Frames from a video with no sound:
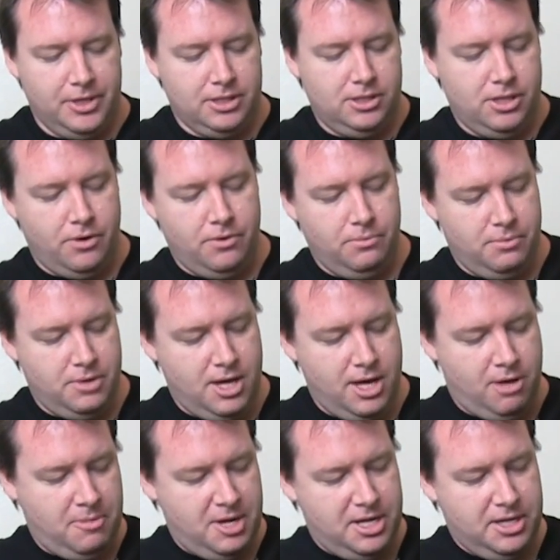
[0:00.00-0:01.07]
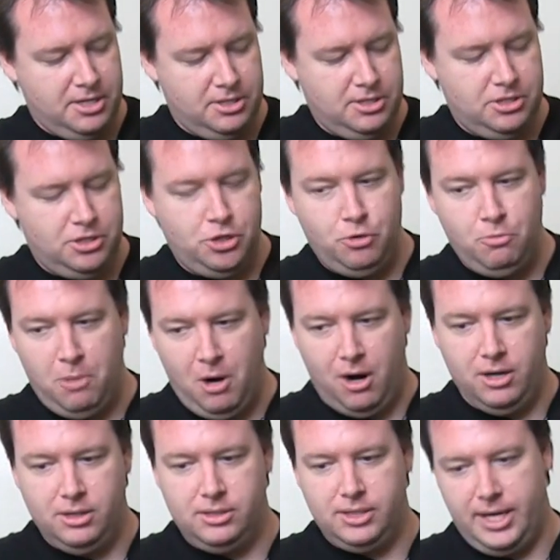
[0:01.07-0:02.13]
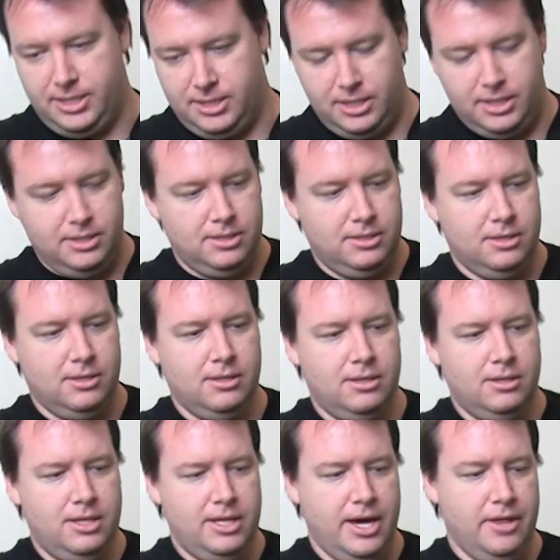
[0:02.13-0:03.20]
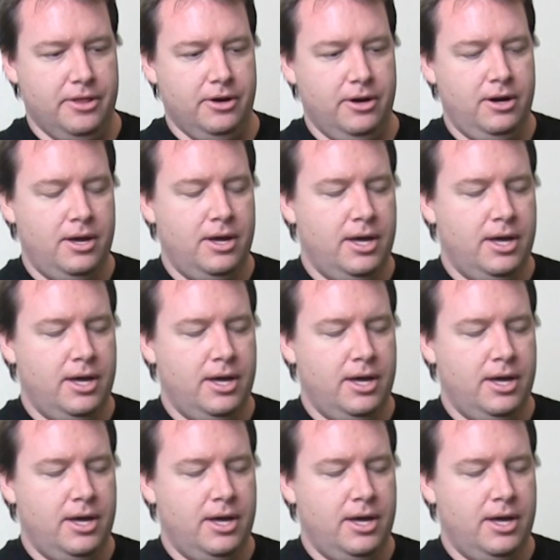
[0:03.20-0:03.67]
So the helmet is two parts, as is the other.